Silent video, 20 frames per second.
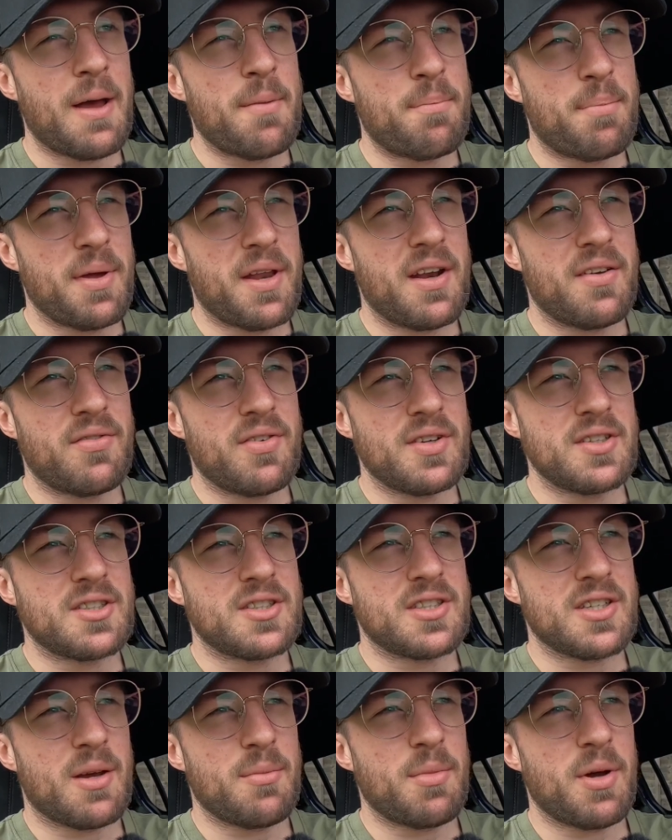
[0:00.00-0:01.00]
a bit of
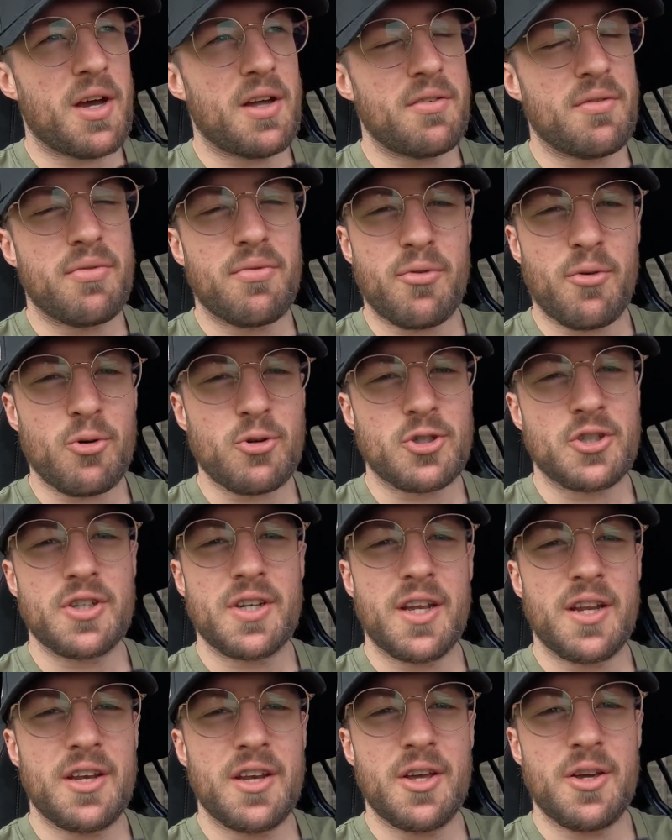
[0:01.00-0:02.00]
some
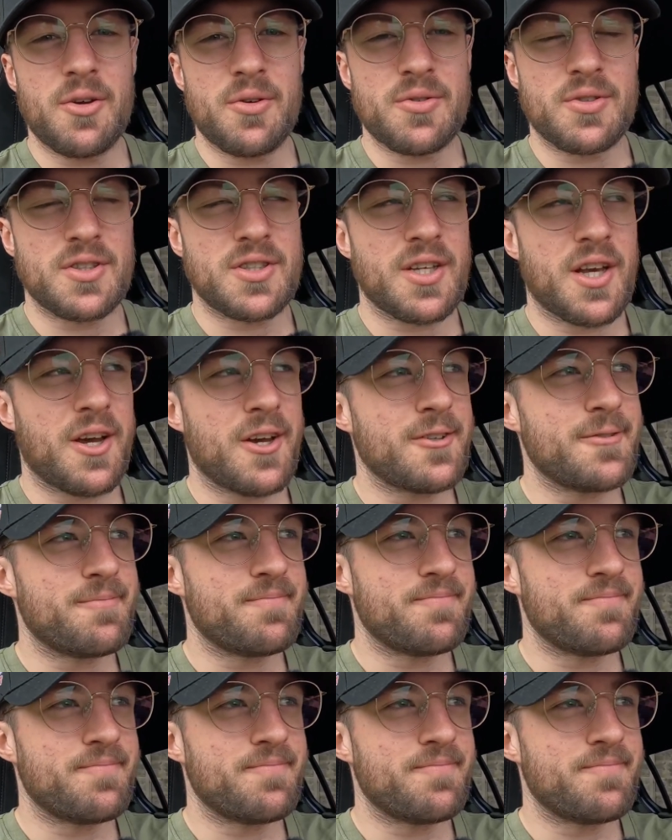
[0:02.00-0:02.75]
unfortunate news. So,